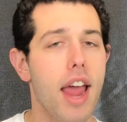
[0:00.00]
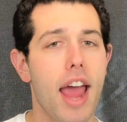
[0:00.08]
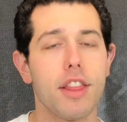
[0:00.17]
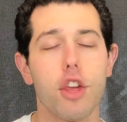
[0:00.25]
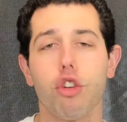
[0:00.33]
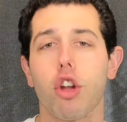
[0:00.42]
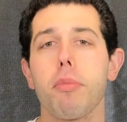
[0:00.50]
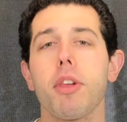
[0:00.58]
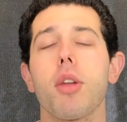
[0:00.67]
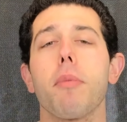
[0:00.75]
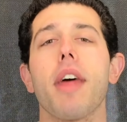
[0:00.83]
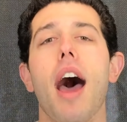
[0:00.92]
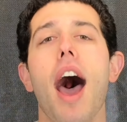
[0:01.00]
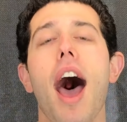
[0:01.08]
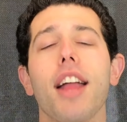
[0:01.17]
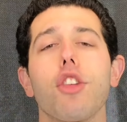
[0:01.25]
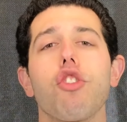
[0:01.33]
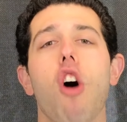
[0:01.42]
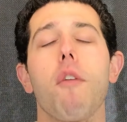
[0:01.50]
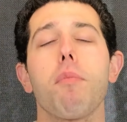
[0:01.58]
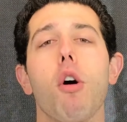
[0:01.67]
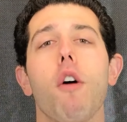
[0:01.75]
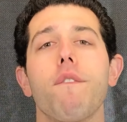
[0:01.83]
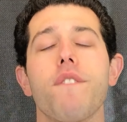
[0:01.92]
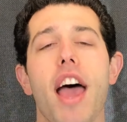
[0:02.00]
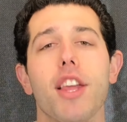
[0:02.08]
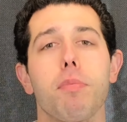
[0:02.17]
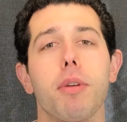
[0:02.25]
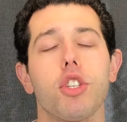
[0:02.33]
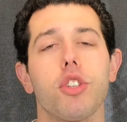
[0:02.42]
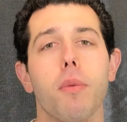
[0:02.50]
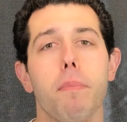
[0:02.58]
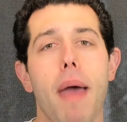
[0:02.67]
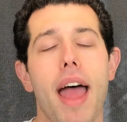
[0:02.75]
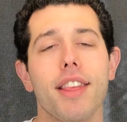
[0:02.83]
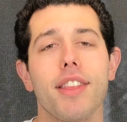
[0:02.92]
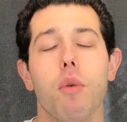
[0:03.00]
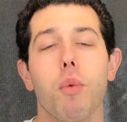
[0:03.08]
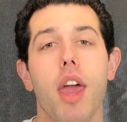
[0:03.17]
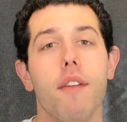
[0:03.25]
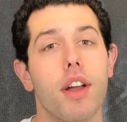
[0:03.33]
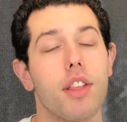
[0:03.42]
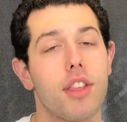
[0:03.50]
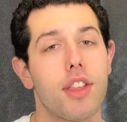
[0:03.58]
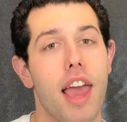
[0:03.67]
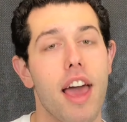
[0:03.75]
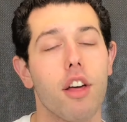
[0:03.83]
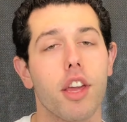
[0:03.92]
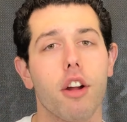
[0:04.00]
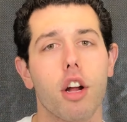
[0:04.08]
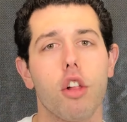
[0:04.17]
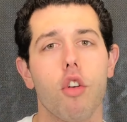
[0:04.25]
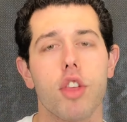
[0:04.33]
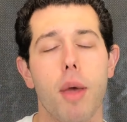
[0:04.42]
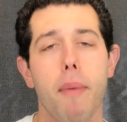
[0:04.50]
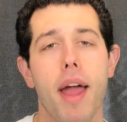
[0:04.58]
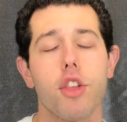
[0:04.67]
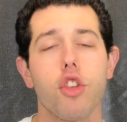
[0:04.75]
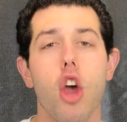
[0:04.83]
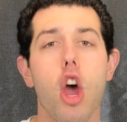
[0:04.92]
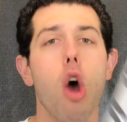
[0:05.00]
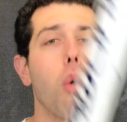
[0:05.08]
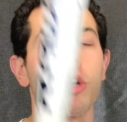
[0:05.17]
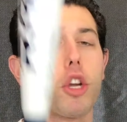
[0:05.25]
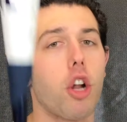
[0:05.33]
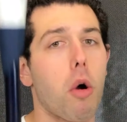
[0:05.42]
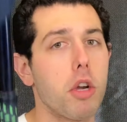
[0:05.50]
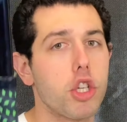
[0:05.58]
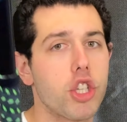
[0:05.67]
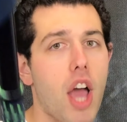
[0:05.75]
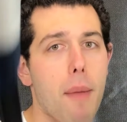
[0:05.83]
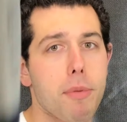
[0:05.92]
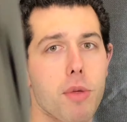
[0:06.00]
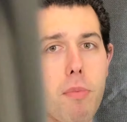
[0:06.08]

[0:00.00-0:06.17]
And these are going to be some of the hot softball fast pitch bats that we have on sale here at Closeout Bats, where you could always shop